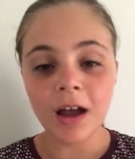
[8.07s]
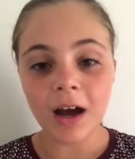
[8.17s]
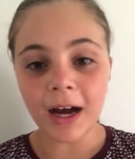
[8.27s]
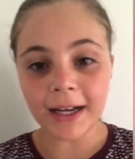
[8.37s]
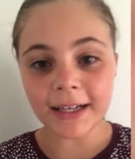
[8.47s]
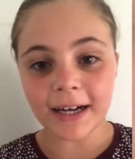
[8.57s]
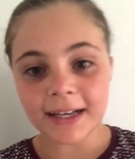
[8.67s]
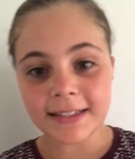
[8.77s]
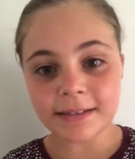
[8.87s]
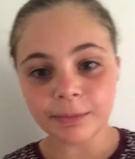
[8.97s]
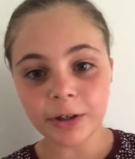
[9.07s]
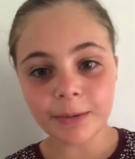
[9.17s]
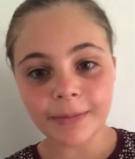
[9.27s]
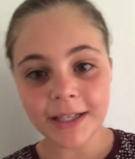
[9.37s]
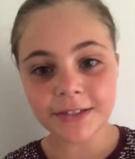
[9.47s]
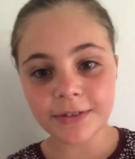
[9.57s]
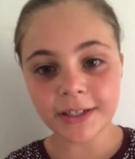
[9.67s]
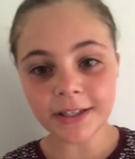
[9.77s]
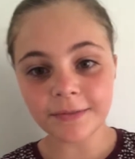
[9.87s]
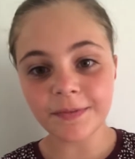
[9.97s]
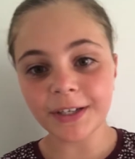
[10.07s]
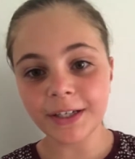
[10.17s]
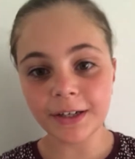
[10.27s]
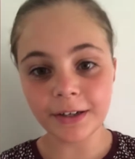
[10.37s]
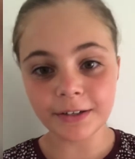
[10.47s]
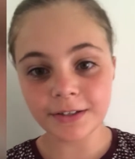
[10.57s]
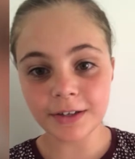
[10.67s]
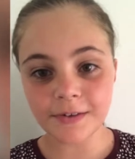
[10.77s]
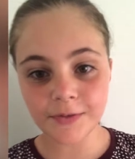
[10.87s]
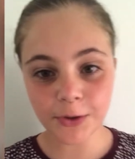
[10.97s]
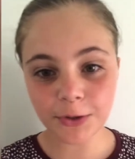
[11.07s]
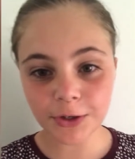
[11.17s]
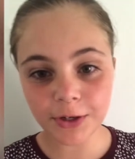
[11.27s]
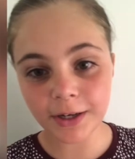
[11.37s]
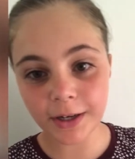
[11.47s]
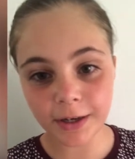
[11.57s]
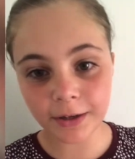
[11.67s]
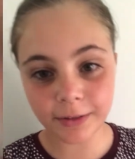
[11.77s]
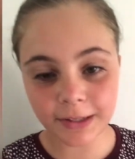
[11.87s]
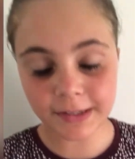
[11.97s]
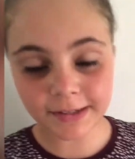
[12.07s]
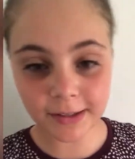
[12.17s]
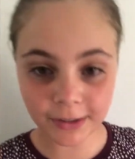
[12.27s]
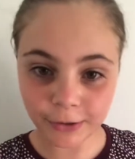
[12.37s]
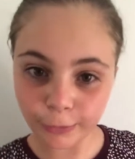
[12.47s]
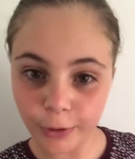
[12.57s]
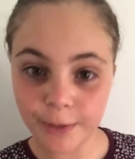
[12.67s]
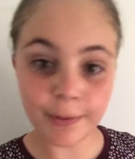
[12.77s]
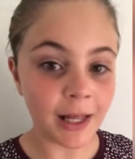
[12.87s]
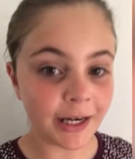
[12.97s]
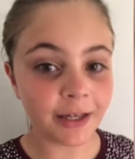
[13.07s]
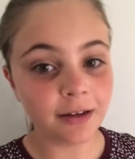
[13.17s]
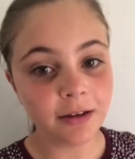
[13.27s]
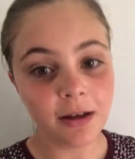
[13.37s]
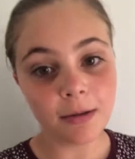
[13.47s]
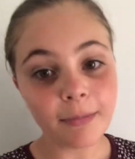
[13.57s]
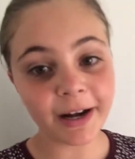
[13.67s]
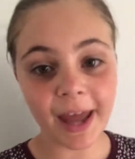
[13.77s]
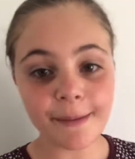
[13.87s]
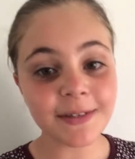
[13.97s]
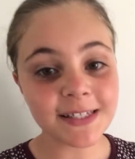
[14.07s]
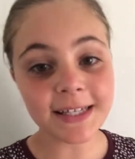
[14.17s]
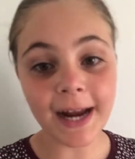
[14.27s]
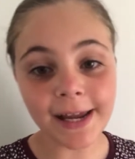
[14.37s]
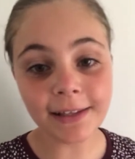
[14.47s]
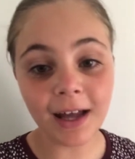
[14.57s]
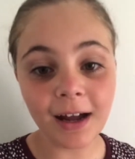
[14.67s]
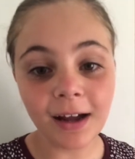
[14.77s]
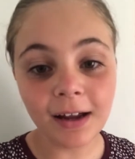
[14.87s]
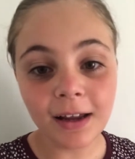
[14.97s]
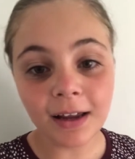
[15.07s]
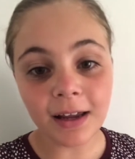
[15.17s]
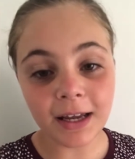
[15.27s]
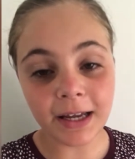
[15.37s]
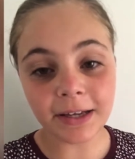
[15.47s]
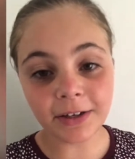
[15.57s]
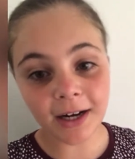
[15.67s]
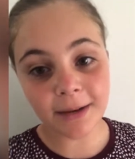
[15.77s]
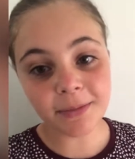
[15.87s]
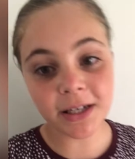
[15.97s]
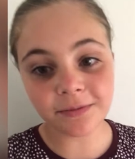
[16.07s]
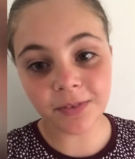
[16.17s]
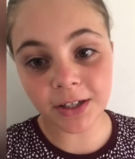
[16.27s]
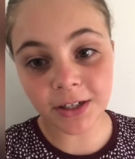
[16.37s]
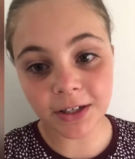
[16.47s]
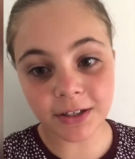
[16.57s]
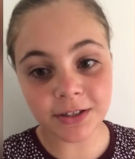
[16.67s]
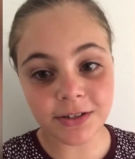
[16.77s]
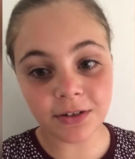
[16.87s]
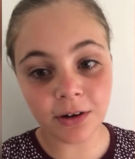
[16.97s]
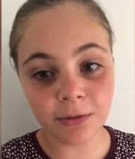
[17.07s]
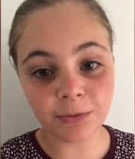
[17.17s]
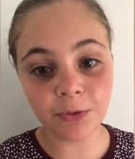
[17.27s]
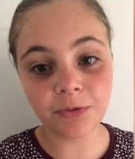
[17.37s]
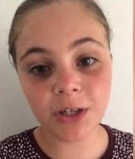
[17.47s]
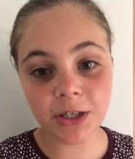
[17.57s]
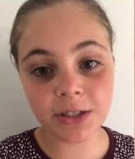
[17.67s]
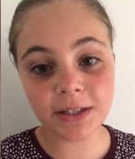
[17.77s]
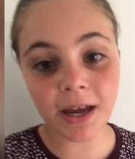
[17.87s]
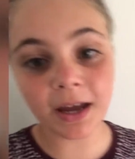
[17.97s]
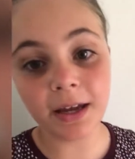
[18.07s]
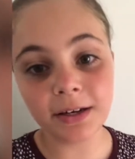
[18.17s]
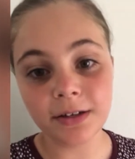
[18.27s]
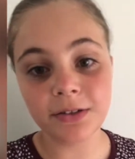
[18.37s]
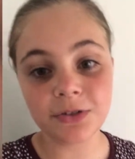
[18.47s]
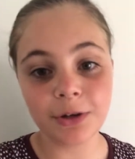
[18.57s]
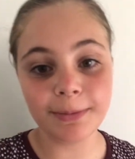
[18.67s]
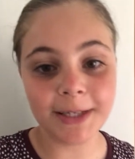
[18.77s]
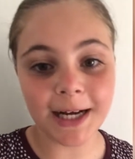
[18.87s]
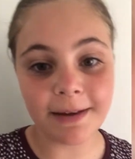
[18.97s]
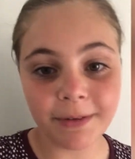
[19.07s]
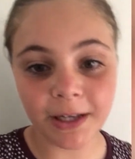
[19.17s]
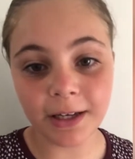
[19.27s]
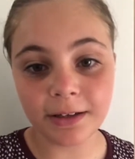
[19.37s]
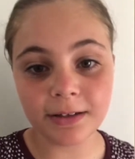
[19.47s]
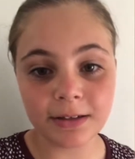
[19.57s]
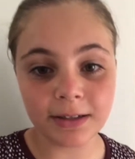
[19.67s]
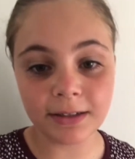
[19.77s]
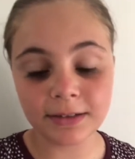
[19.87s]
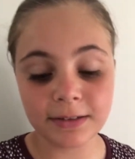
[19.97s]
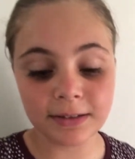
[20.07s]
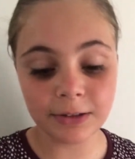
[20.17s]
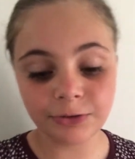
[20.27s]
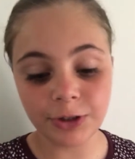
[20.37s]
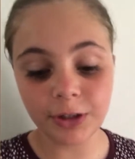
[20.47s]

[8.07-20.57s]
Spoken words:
Hi guys, and welcome back to another video. So if you're new here, this is Underwater Planet. My name is Taylor and I make videos of reviews and scuba diving, etc.